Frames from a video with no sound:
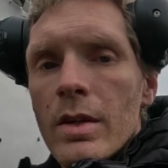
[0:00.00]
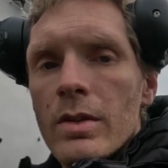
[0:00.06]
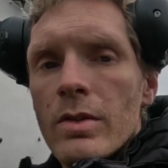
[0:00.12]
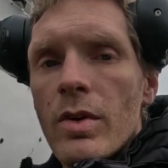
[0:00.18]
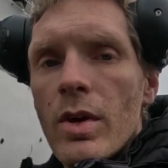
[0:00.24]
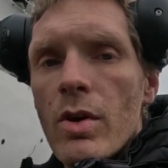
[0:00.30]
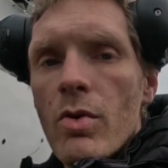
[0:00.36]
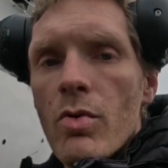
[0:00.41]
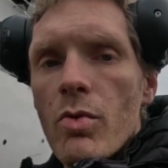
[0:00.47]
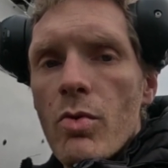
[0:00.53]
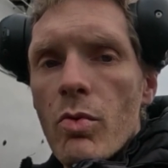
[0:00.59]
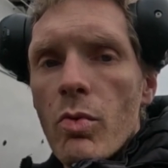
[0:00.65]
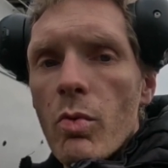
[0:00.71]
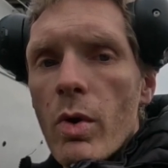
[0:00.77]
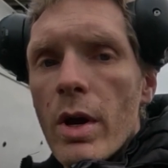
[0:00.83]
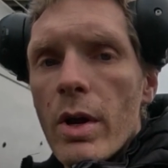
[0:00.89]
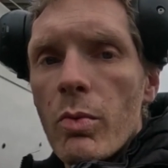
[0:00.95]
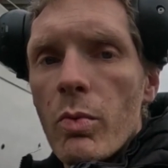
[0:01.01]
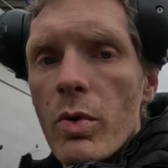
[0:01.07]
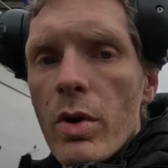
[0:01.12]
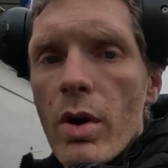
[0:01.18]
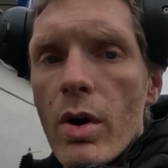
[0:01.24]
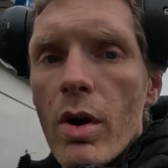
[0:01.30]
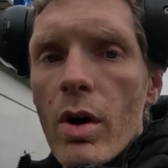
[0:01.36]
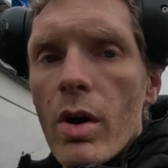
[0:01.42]
see you when
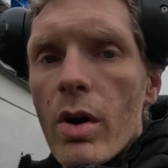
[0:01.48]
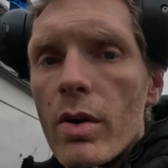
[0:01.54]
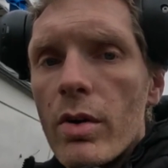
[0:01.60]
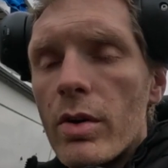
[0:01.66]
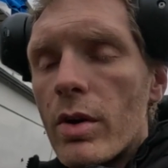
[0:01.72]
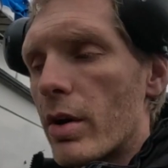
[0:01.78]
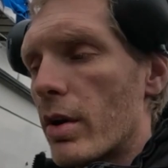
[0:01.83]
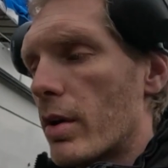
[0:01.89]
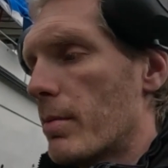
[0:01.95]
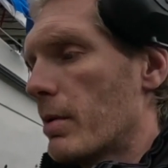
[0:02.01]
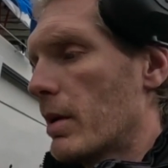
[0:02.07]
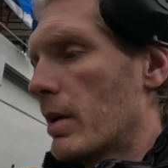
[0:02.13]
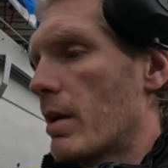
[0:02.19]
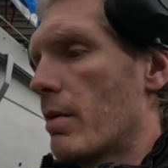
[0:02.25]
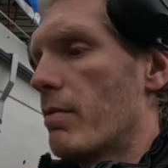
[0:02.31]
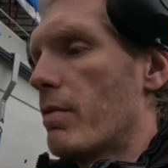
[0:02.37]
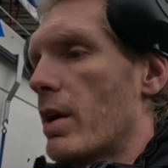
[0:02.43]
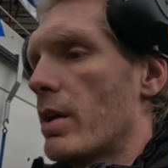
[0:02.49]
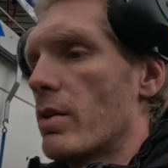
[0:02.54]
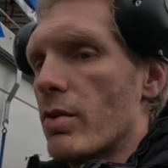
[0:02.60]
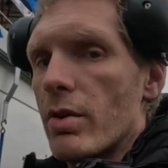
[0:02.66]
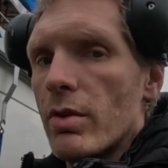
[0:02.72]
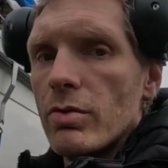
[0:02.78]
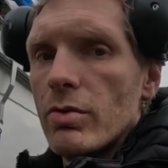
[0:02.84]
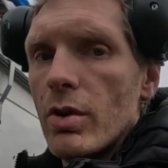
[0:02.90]
we are gonna give the
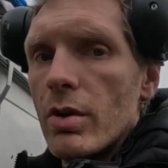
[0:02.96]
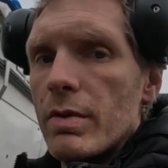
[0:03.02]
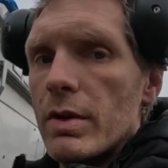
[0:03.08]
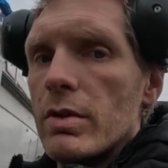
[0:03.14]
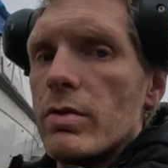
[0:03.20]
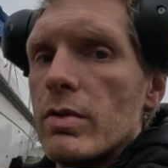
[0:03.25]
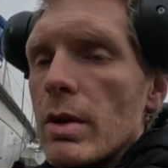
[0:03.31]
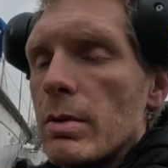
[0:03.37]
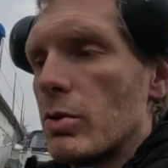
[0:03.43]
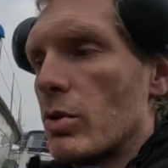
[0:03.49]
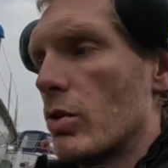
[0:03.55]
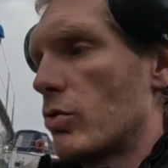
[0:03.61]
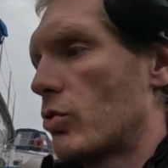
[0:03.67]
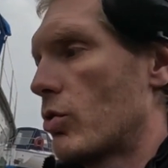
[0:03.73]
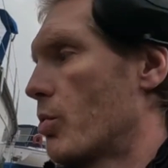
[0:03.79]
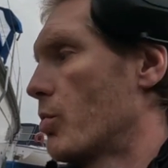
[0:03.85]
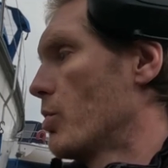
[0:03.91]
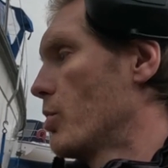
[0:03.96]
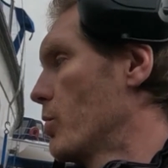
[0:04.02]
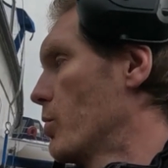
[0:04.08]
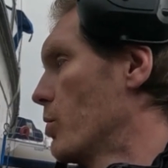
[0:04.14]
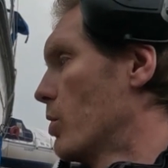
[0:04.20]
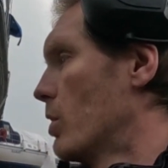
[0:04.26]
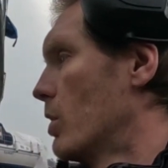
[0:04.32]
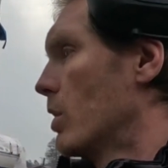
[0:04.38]
engine a service. I'm gonna show
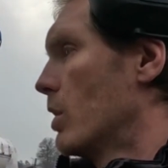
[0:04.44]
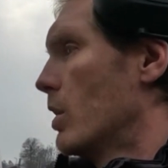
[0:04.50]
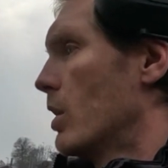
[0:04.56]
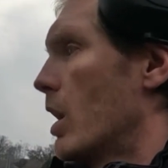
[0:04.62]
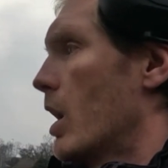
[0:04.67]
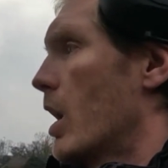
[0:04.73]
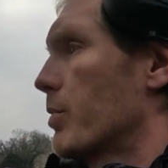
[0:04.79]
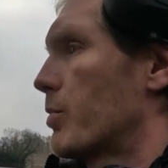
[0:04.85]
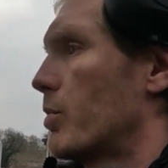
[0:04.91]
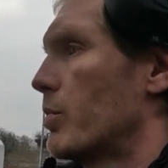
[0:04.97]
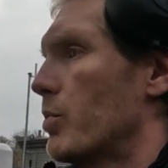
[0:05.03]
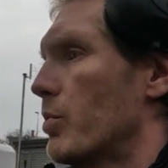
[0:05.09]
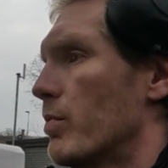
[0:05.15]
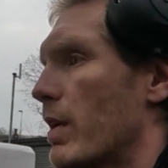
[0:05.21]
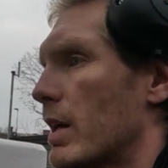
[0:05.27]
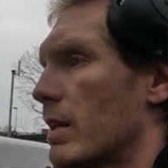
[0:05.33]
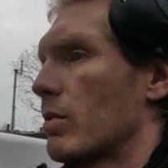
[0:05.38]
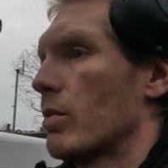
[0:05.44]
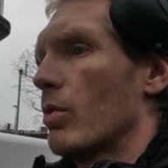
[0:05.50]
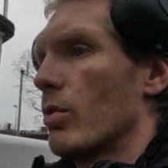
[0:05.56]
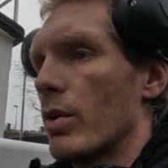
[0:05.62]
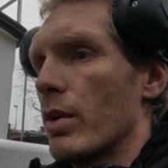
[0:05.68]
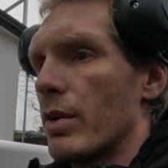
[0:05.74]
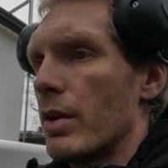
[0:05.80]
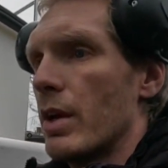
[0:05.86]
you how to do that
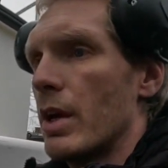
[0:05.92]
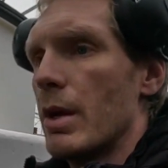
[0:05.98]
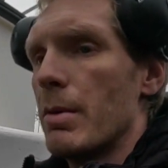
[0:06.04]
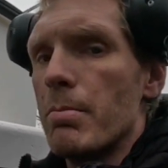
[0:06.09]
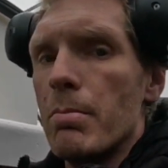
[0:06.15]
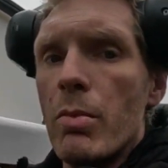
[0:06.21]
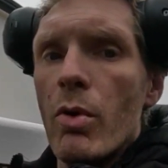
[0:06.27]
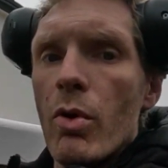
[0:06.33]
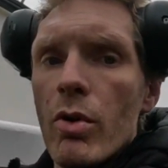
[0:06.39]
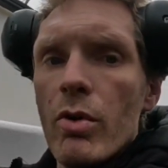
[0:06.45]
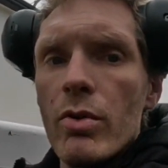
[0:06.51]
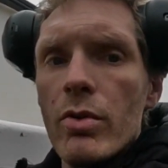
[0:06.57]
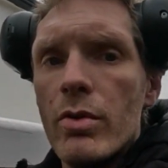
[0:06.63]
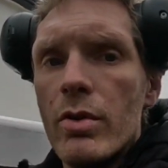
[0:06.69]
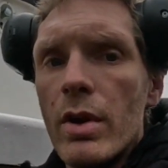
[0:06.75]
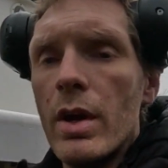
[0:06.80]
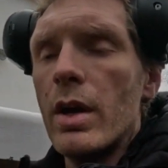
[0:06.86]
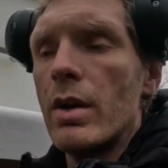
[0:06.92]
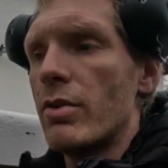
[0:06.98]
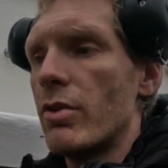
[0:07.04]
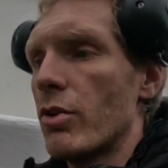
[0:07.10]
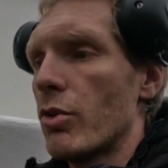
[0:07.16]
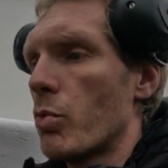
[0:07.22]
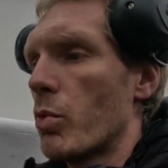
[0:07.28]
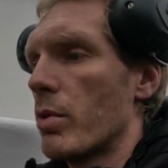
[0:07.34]
on an inboard
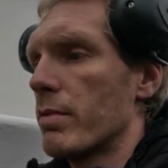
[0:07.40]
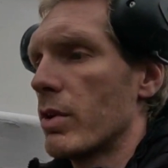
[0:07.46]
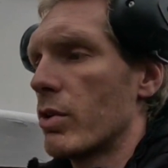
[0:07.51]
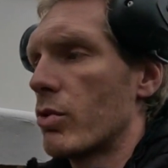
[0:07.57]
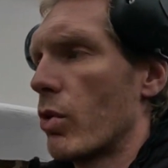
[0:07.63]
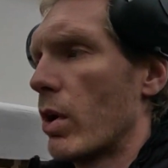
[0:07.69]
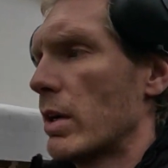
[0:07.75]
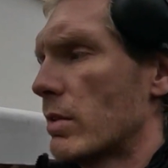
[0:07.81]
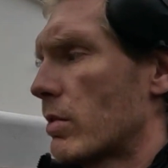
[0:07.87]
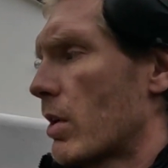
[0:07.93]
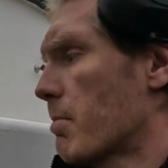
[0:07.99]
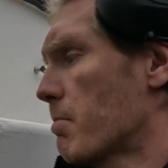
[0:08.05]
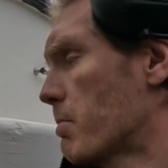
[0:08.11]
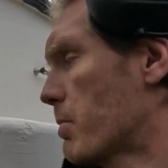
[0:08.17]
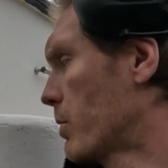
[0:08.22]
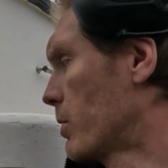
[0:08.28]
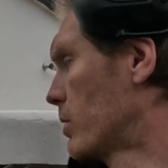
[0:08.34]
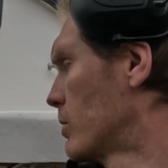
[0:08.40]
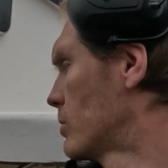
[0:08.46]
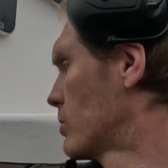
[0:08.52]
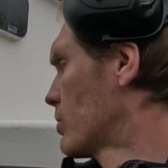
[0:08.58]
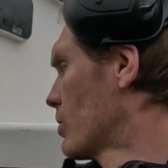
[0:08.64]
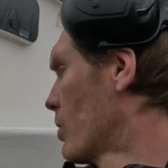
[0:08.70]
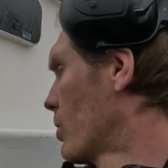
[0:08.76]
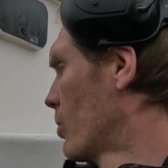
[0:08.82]
engine with a dry sump.
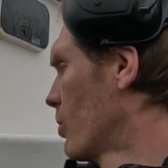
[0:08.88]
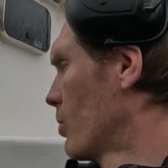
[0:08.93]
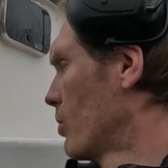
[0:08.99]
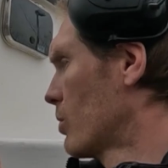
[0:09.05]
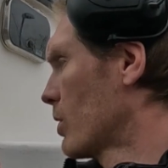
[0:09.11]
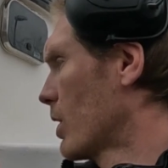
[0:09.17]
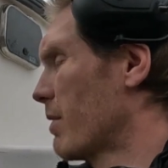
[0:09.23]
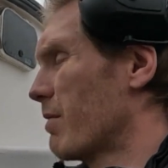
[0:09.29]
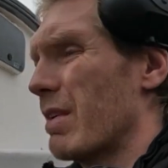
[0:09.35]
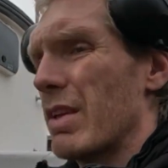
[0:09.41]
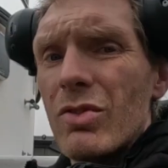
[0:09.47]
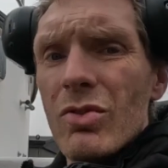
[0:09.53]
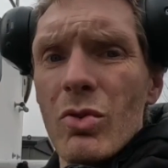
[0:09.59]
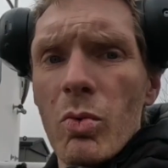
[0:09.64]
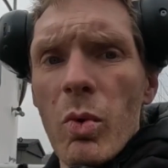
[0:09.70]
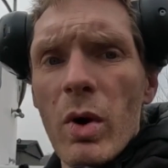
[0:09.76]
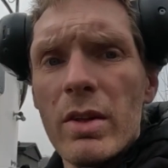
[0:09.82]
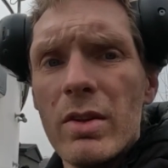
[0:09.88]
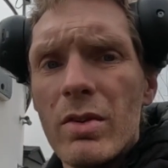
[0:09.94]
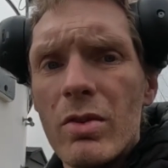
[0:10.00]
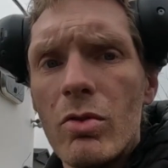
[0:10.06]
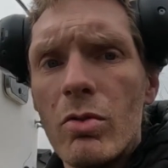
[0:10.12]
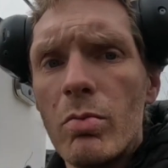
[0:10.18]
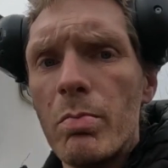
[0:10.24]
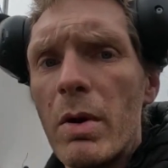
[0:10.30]
So yeah, that's quite
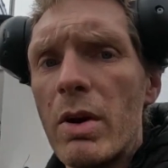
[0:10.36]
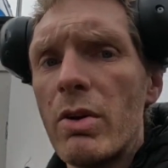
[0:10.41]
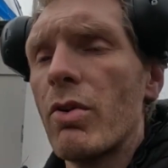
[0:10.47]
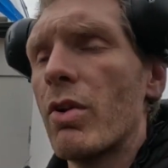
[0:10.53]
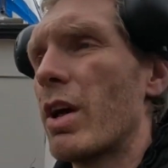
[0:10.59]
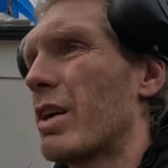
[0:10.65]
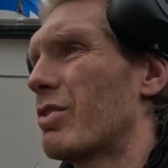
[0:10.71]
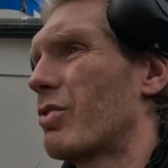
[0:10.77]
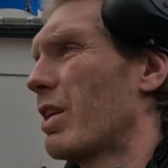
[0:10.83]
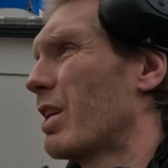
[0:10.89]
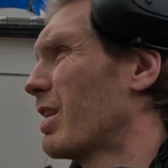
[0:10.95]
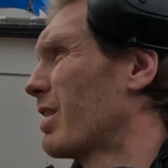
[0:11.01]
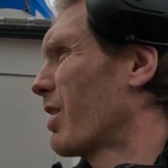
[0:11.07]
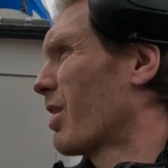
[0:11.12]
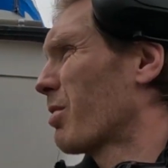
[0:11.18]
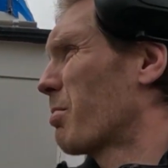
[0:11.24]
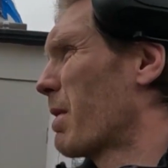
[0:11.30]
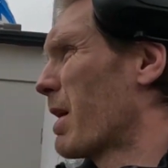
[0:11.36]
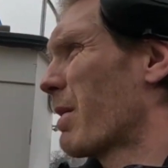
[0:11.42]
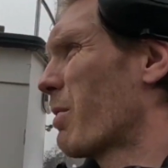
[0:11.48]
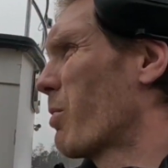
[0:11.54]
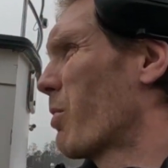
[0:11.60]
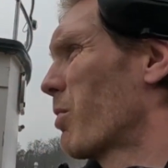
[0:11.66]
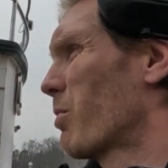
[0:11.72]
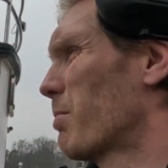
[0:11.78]
special actually, not
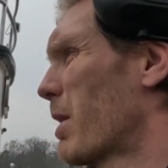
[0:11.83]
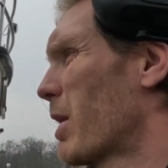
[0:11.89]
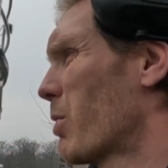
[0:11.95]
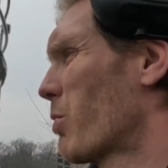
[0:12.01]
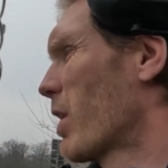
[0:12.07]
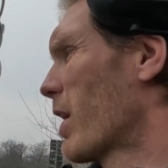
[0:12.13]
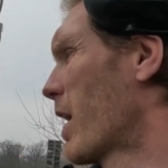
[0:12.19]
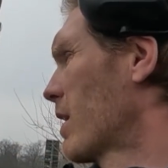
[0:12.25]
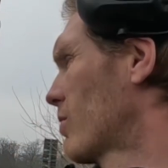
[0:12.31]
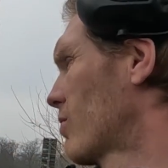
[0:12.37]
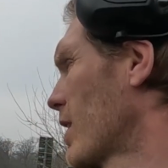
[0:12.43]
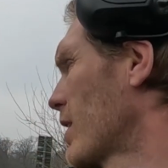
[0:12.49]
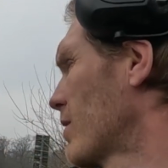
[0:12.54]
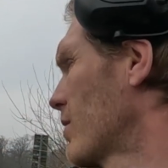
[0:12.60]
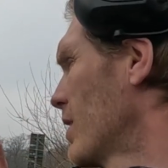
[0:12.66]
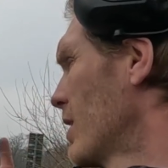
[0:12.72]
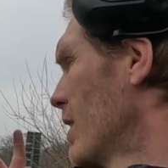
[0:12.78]
many one has that.